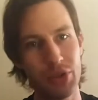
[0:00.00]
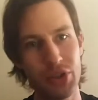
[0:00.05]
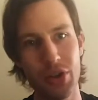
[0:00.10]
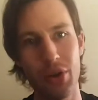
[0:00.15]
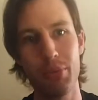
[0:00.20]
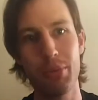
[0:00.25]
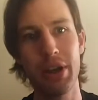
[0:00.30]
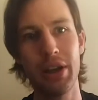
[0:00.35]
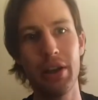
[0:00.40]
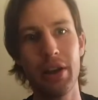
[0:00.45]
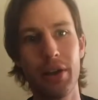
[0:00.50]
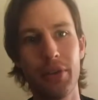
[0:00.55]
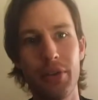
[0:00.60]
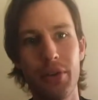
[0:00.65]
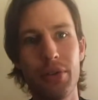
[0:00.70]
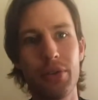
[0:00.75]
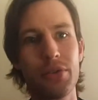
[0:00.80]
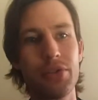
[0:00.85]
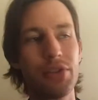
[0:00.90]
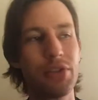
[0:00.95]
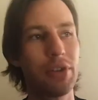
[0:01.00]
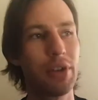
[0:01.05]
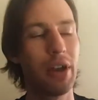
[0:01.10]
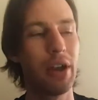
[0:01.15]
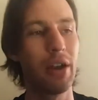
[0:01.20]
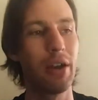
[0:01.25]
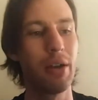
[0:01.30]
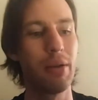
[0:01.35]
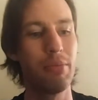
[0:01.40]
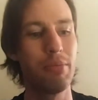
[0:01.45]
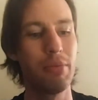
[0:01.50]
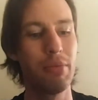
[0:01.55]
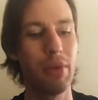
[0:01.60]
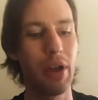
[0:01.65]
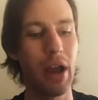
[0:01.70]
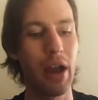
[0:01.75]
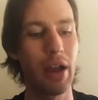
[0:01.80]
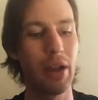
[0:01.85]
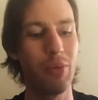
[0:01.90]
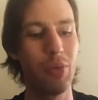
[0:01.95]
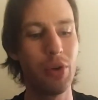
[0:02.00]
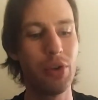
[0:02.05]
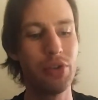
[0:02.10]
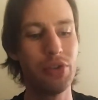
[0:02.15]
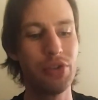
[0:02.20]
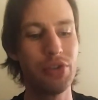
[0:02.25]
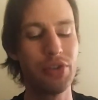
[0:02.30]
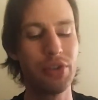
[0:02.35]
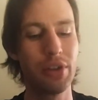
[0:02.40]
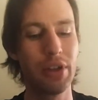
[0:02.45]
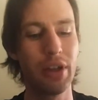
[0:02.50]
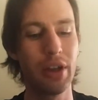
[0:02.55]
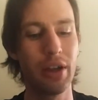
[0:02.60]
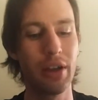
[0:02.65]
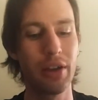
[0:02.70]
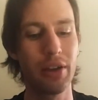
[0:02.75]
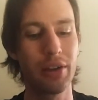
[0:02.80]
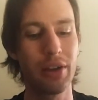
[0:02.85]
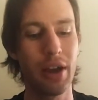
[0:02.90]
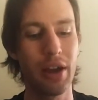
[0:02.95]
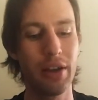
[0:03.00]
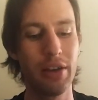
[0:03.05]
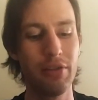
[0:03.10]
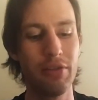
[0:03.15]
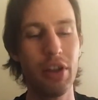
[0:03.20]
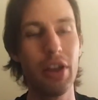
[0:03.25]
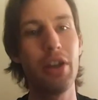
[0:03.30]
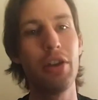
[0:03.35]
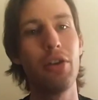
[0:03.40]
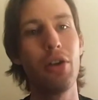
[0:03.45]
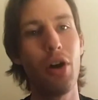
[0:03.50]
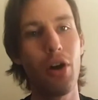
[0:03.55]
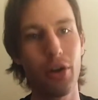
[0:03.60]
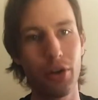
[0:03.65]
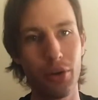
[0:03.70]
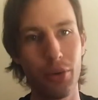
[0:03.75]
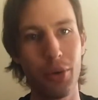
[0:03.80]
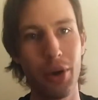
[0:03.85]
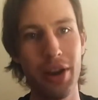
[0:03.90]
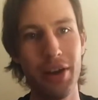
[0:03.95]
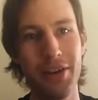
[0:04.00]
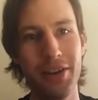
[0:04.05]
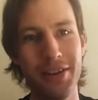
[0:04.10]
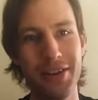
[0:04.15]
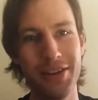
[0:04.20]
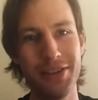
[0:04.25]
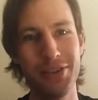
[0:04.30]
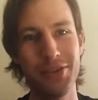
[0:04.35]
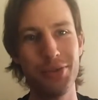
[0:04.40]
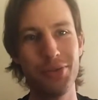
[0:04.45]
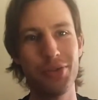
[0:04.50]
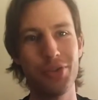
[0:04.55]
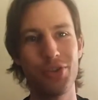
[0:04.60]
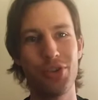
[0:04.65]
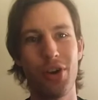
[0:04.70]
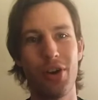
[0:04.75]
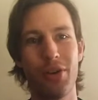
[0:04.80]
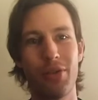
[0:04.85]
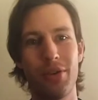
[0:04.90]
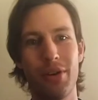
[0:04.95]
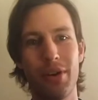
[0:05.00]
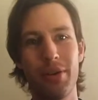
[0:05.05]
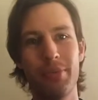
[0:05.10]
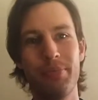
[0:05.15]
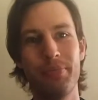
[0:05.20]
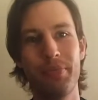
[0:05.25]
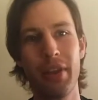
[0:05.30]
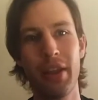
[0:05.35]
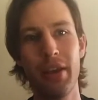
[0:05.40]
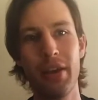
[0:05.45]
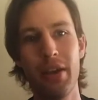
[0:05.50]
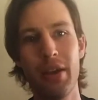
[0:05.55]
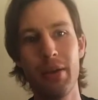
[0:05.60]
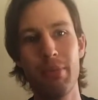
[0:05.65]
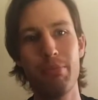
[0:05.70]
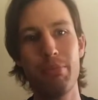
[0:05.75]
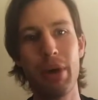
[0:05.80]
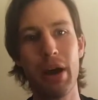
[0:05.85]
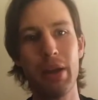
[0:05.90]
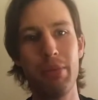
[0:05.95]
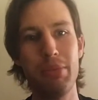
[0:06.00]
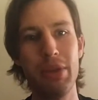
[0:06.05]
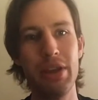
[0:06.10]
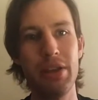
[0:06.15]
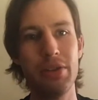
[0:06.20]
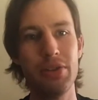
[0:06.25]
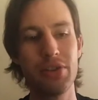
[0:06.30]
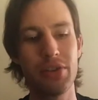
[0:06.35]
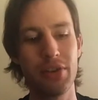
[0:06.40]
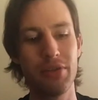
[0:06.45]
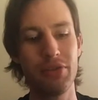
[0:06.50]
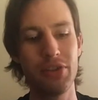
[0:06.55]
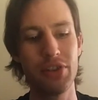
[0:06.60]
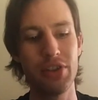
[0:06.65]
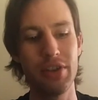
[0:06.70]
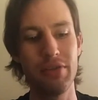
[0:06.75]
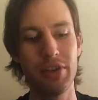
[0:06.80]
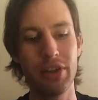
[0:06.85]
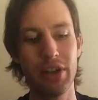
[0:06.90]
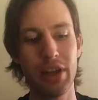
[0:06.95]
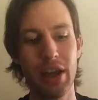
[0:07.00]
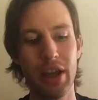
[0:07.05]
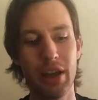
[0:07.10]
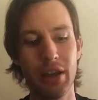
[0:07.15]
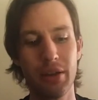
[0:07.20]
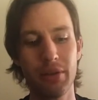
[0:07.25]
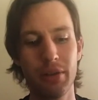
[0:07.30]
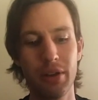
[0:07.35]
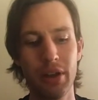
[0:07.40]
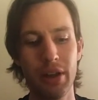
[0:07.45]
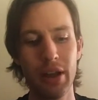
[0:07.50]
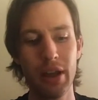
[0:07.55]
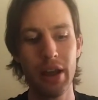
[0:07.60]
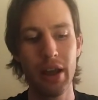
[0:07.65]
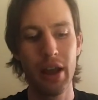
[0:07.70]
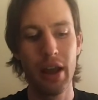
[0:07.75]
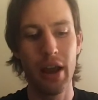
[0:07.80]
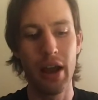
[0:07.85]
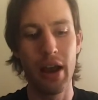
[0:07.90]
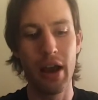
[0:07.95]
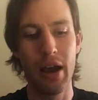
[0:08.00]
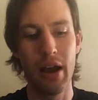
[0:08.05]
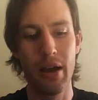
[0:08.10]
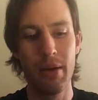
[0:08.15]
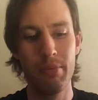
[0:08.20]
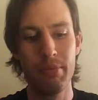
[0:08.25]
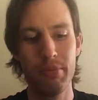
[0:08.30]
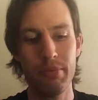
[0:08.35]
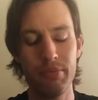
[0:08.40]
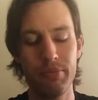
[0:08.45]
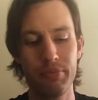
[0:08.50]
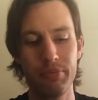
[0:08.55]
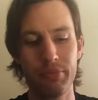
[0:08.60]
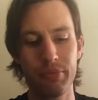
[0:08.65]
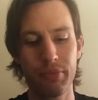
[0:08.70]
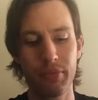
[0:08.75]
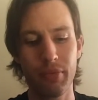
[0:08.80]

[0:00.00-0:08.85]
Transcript: so many others, I was kind of inaugurated into the genre by means of Stephen King. And